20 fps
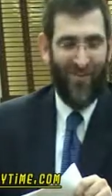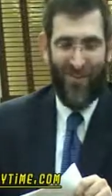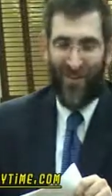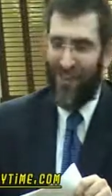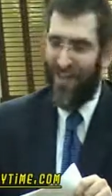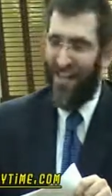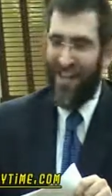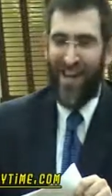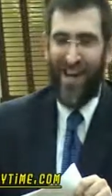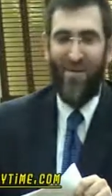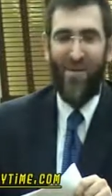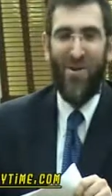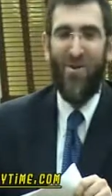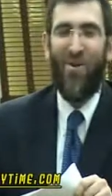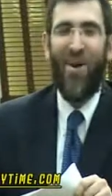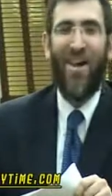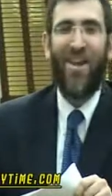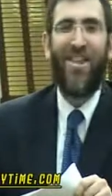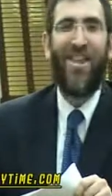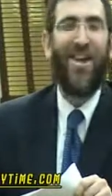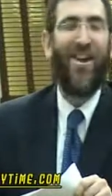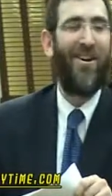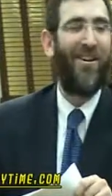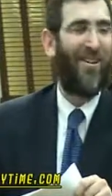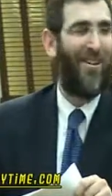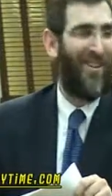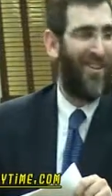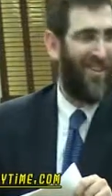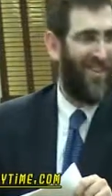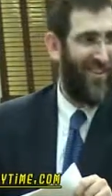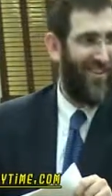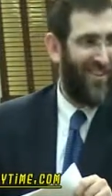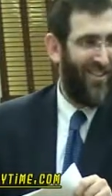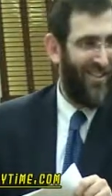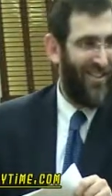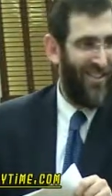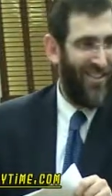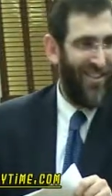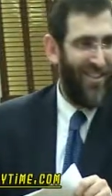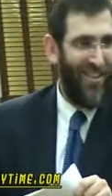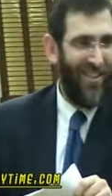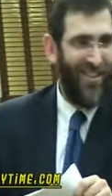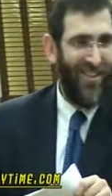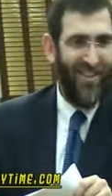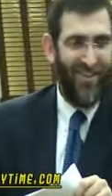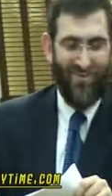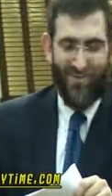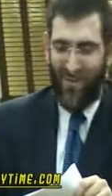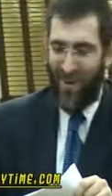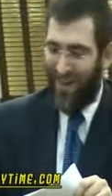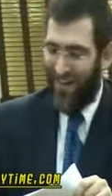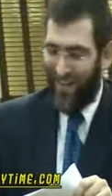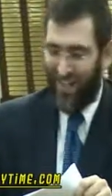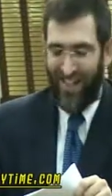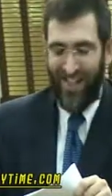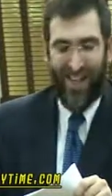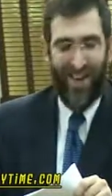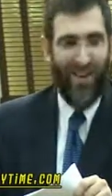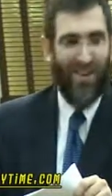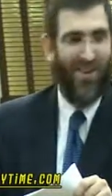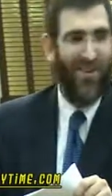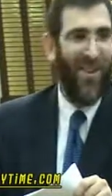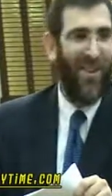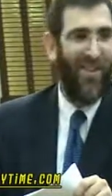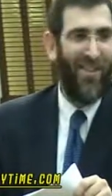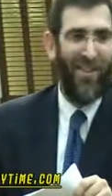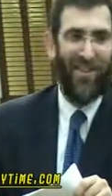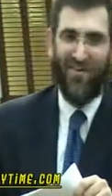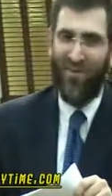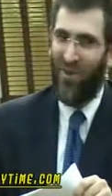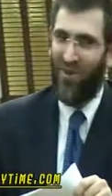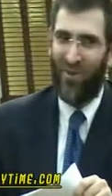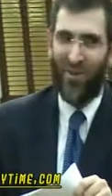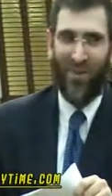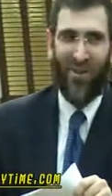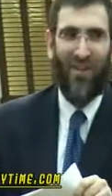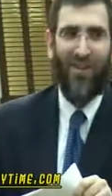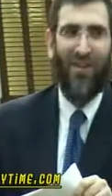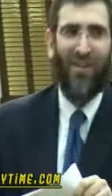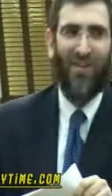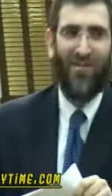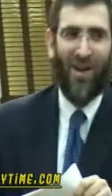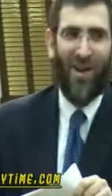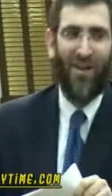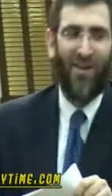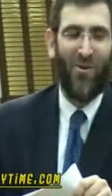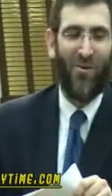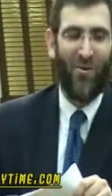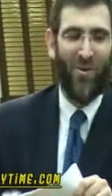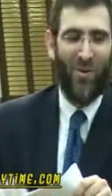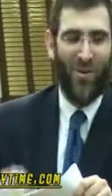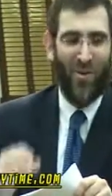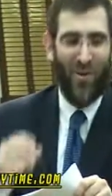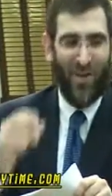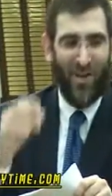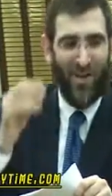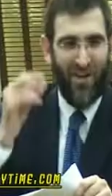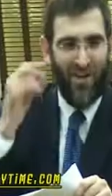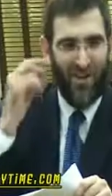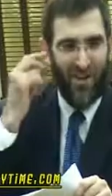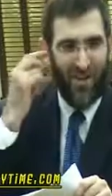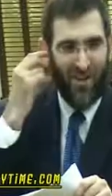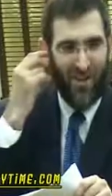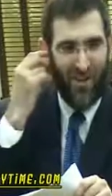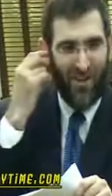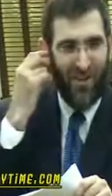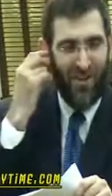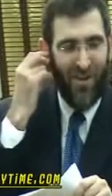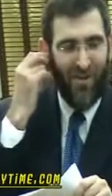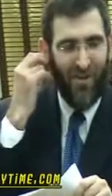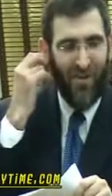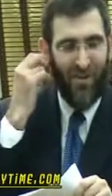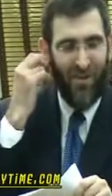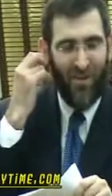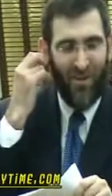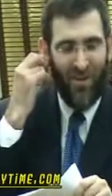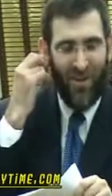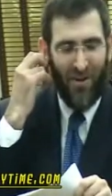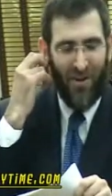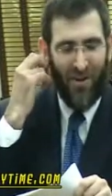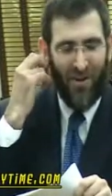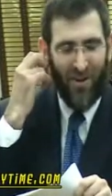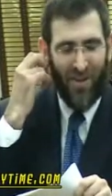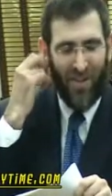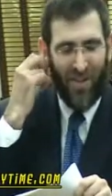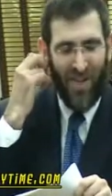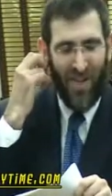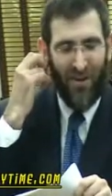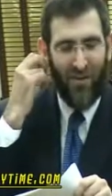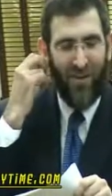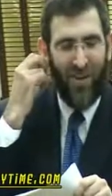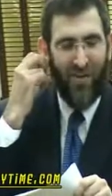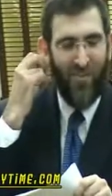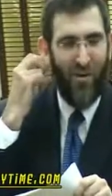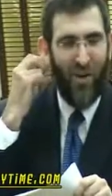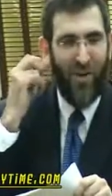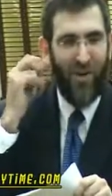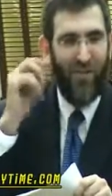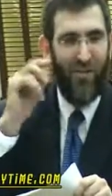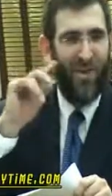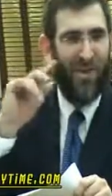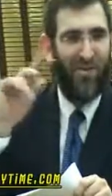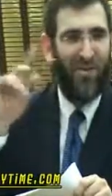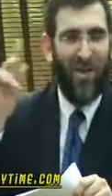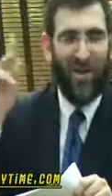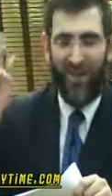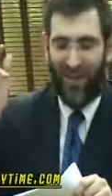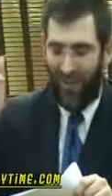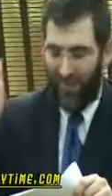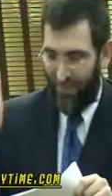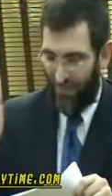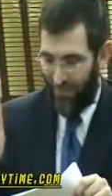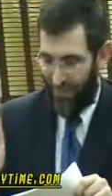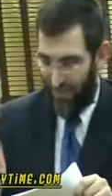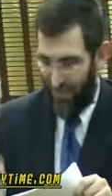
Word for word: you're physically there, but you ain't there. The brain isn't there, and you're not there emotionally. You're, you're, you might your your ears right. You're hearing you're hearing sound vibration. That's about it.